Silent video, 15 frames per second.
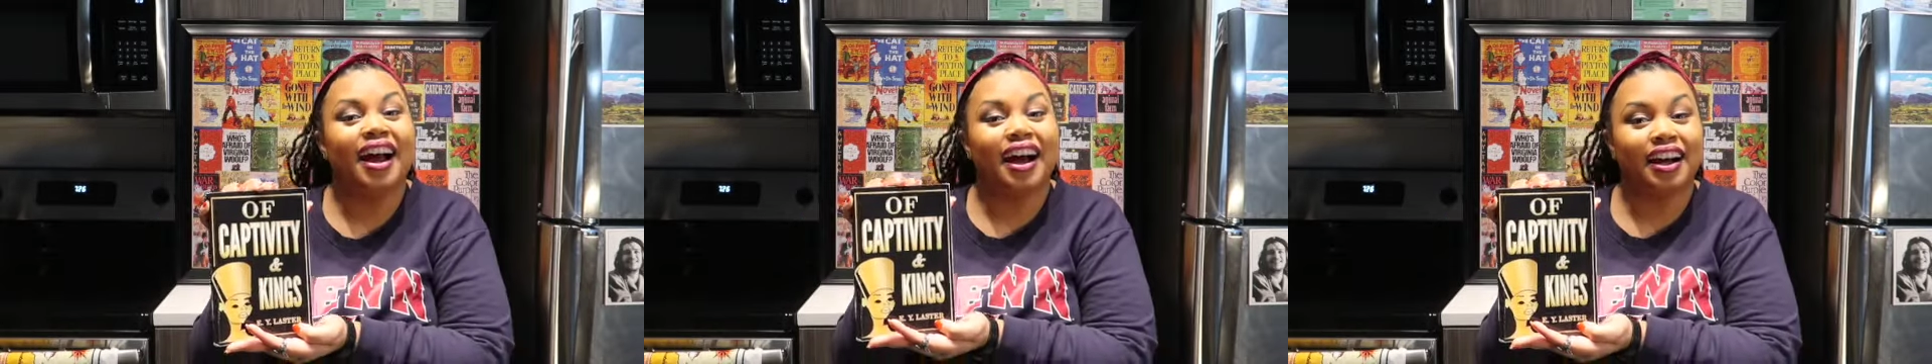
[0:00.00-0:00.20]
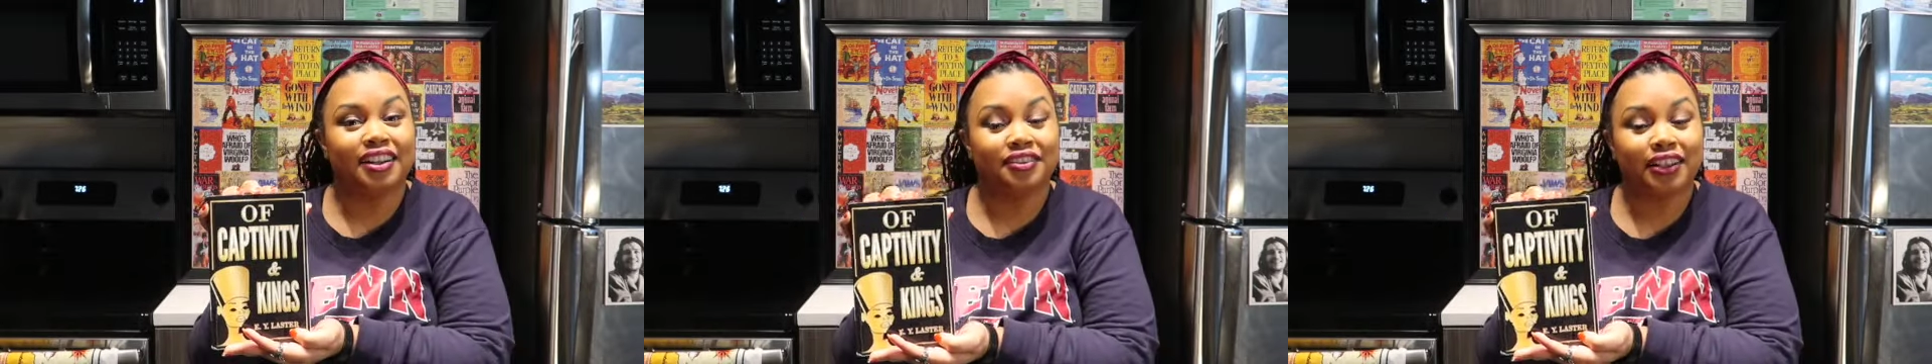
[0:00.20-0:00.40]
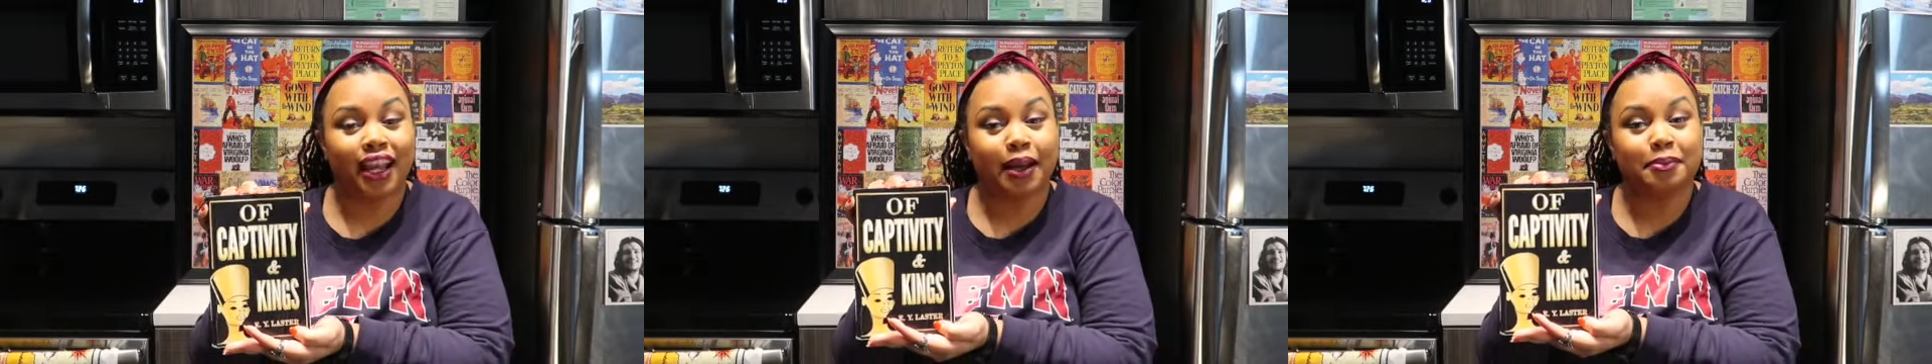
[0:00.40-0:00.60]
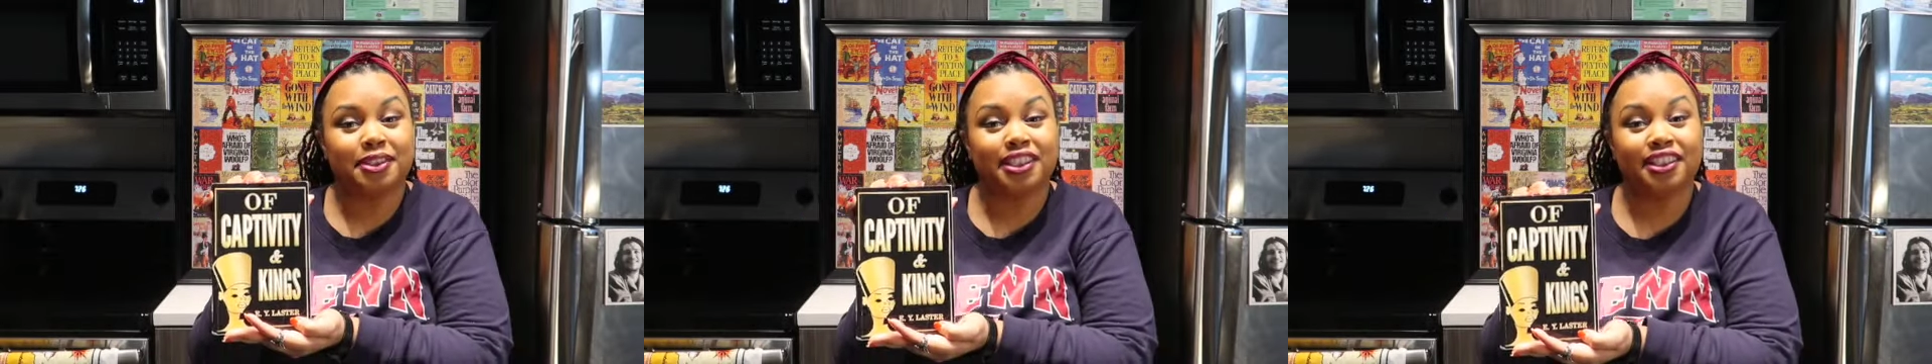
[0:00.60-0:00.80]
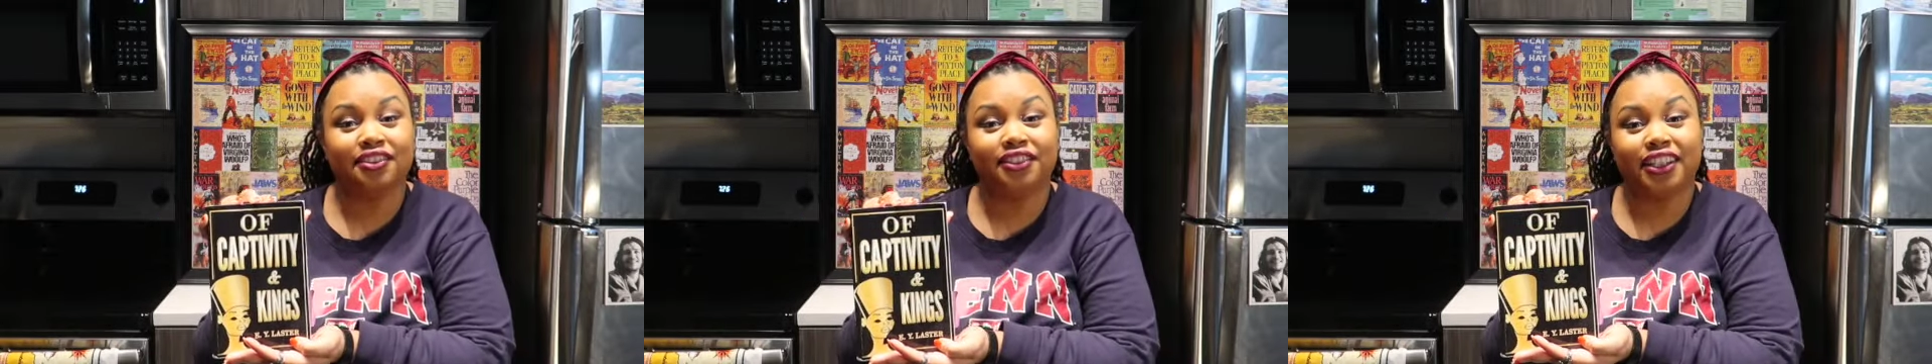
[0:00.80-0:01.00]
Of
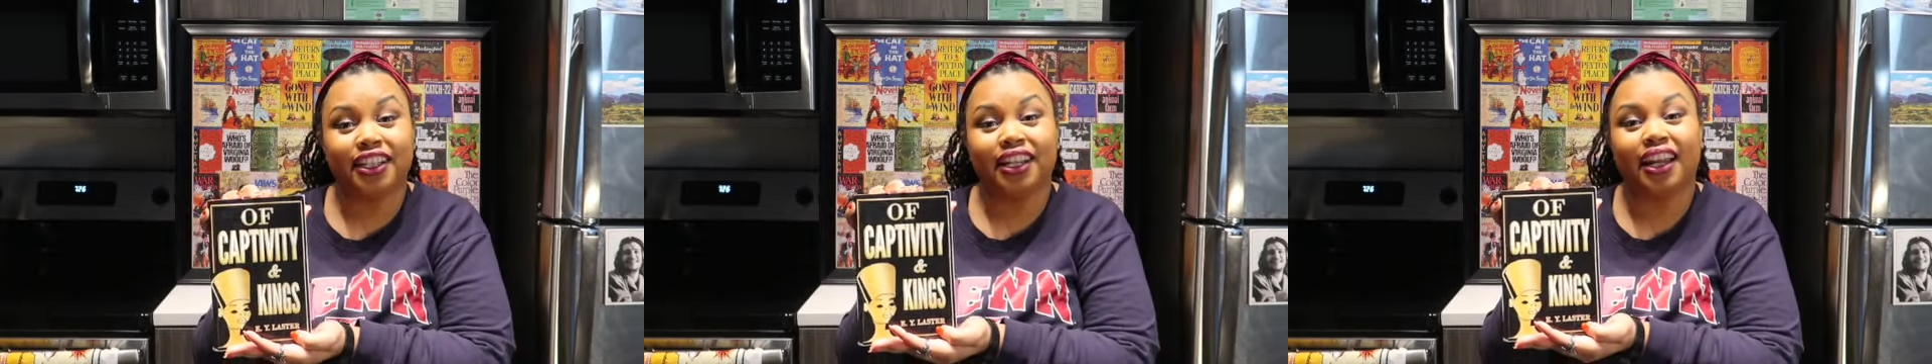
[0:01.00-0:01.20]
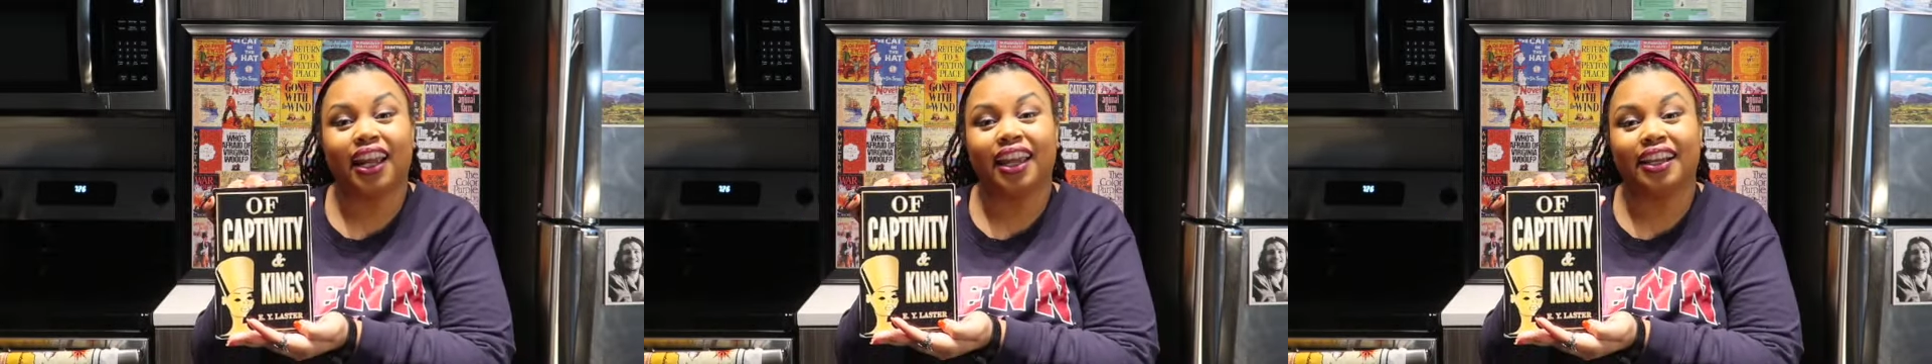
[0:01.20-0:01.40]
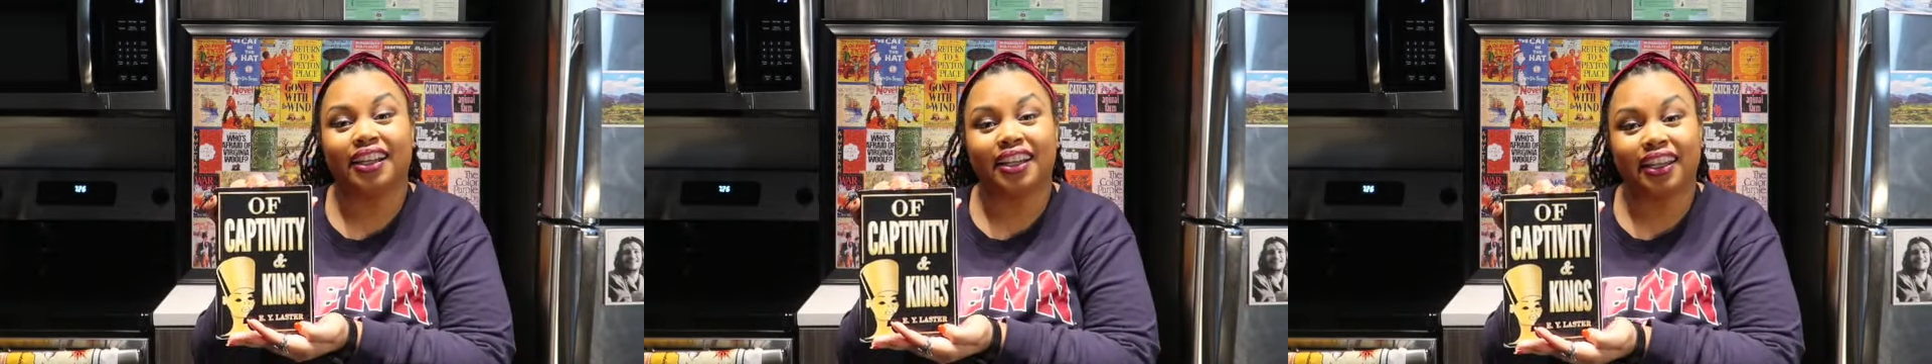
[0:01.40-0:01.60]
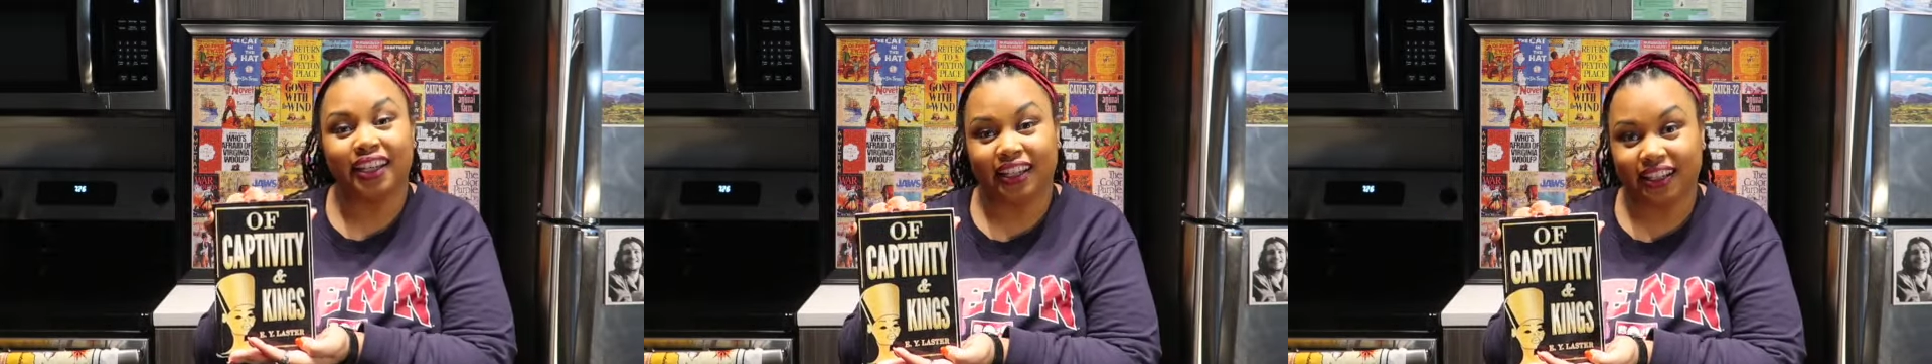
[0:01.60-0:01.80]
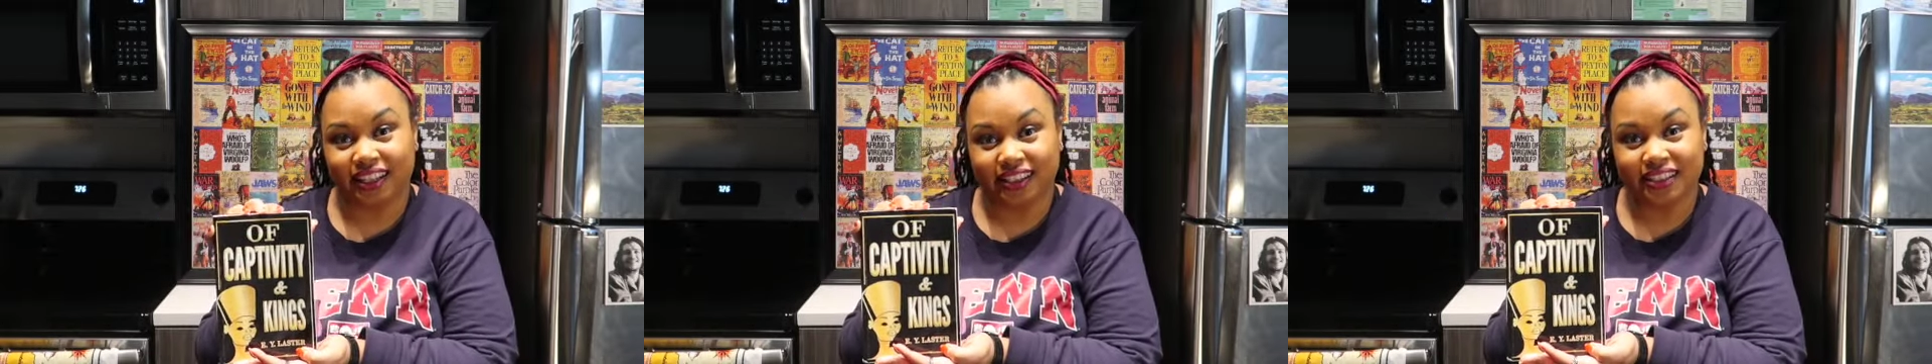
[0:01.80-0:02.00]
Captivity and
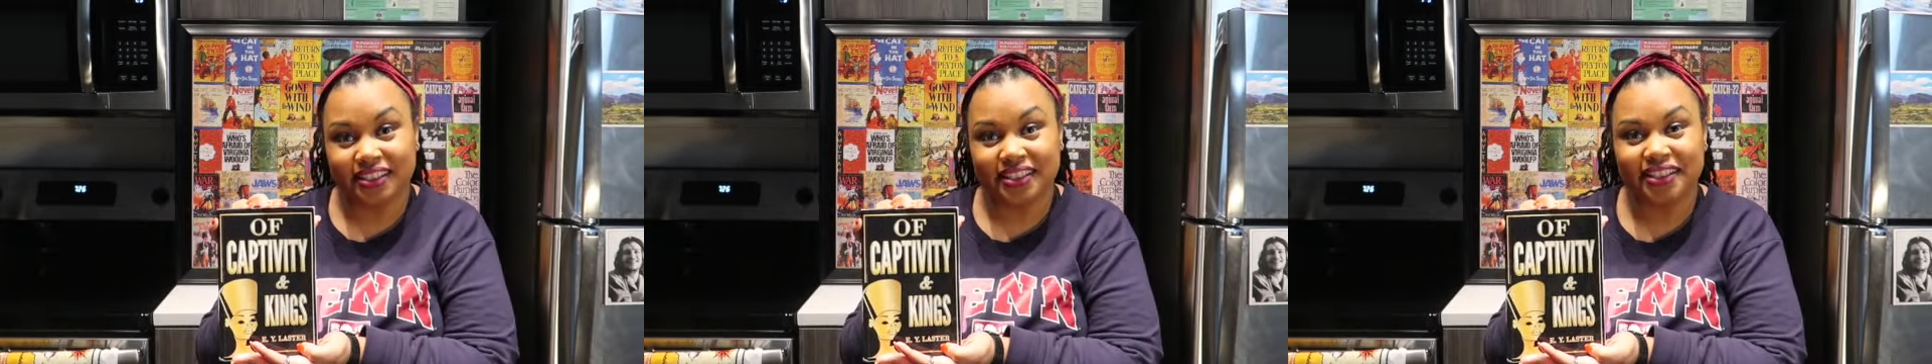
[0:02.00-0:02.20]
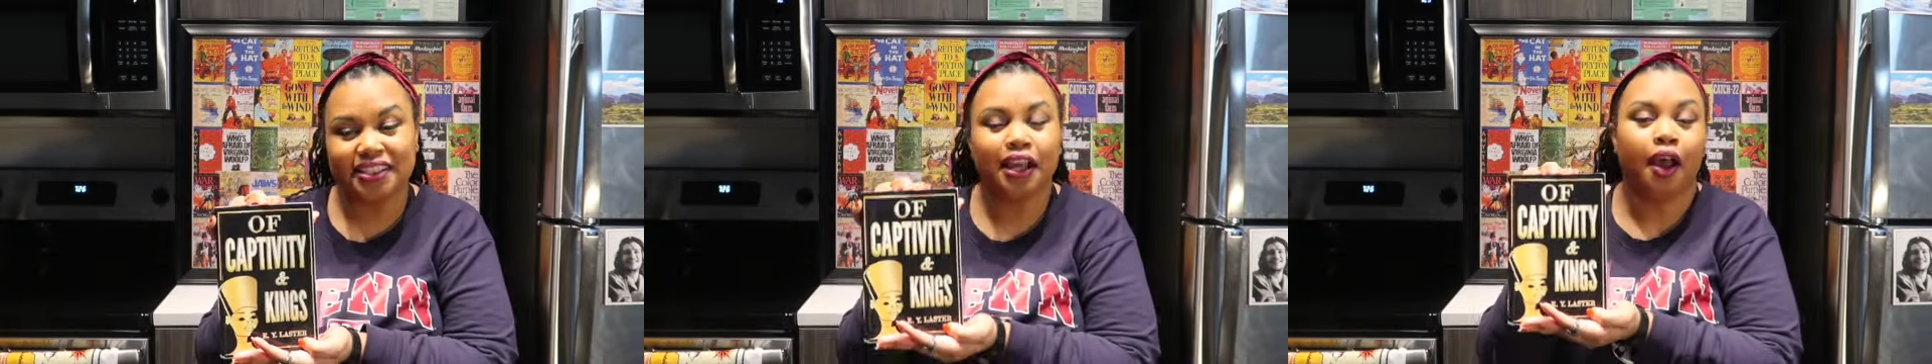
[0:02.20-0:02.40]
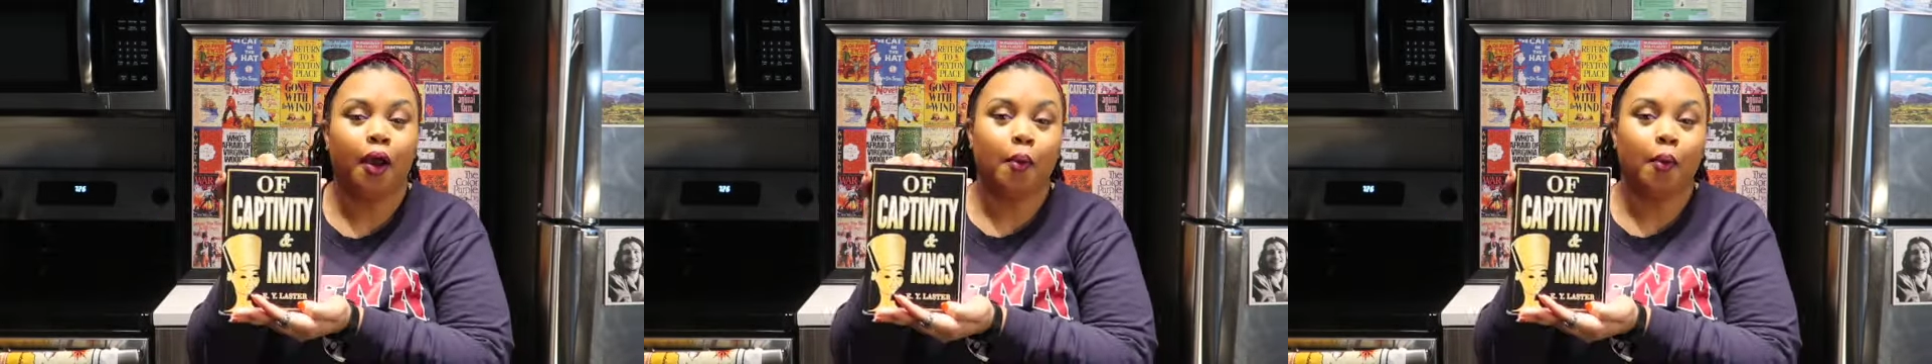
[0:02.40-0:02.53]
Kings